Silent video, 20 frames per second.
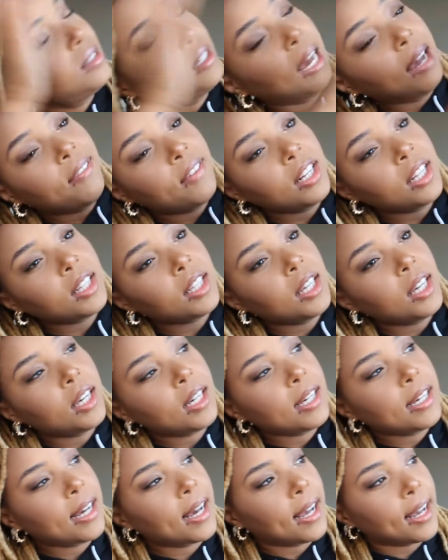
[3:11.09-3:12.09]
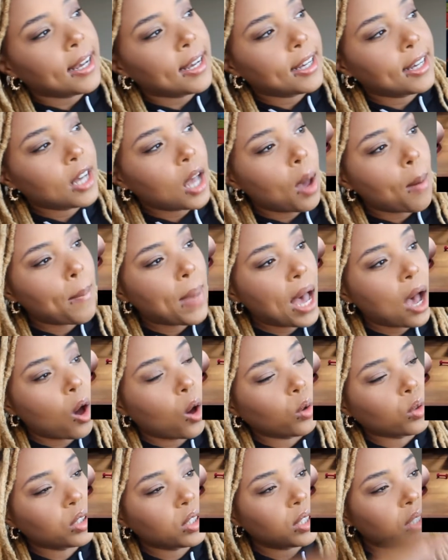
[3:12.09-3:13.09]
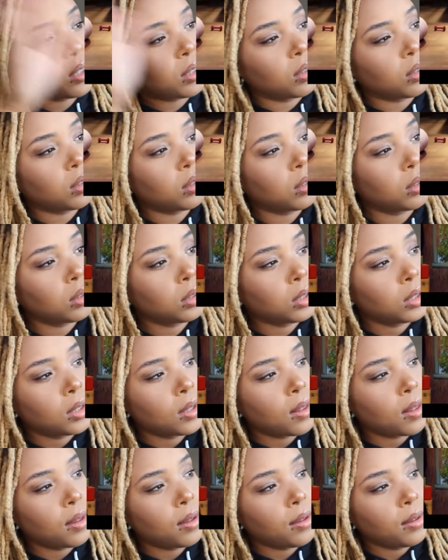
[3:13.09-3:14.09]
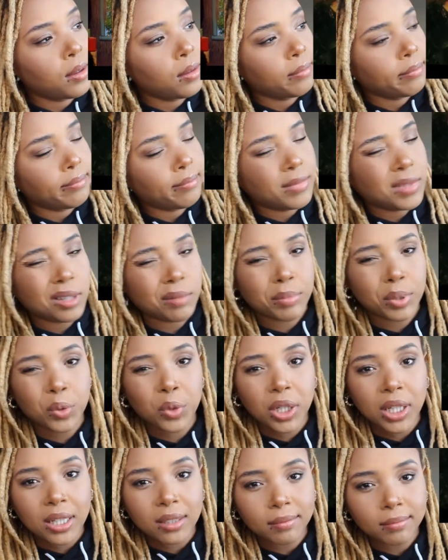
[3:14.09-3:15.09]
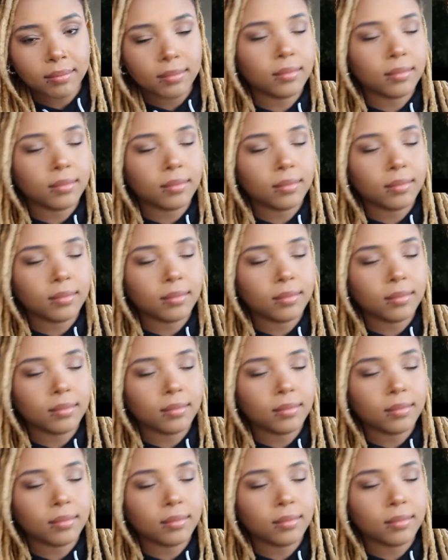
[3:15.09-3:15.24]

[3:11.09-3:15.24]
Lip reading: definitely about the booty.